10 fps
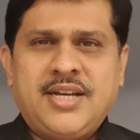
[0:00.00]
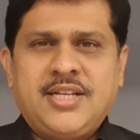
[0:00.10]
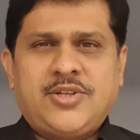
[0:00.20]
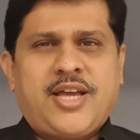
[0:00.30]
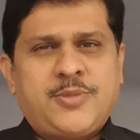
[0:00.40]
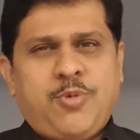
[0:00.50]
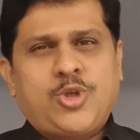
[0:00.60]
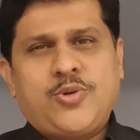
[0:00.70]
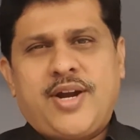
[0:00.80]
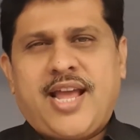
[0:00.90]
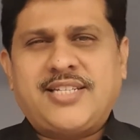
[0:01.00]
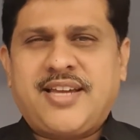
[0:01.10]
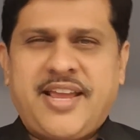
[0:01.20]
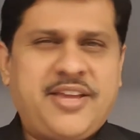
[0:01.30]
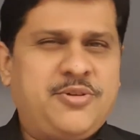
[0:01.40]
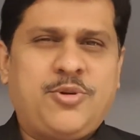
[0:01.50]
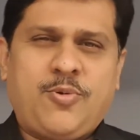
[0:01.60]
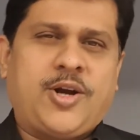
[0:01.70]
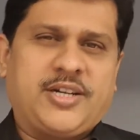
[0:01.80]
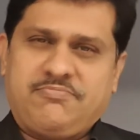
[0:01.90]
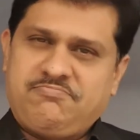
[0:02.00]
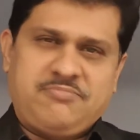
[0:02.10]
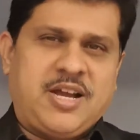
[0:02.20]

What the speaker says: So I spoke to her and asked her, hey, you know what,